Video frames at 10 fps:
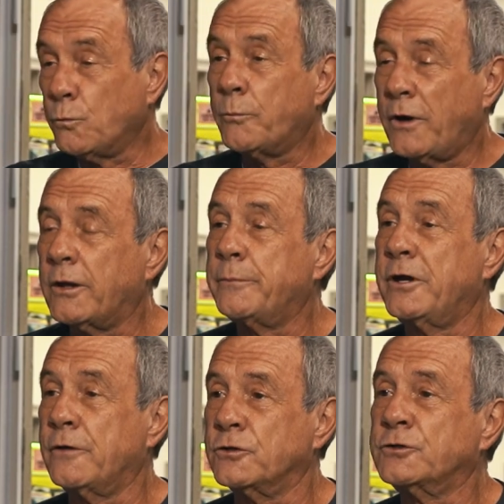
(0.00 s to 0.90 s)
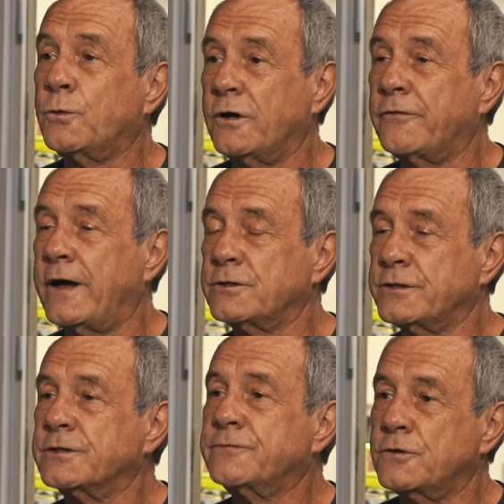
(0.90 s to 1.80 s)
we'll probably be over
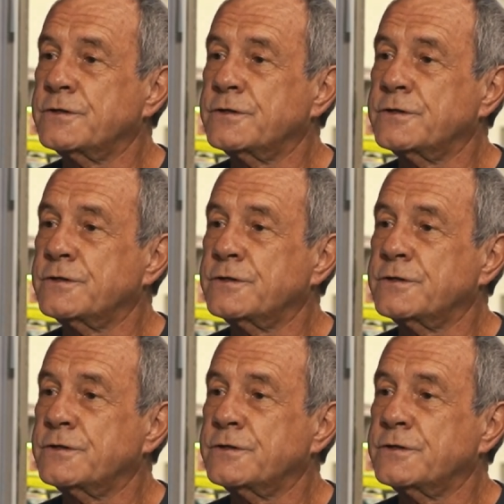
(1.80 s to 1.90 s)
12,000 as far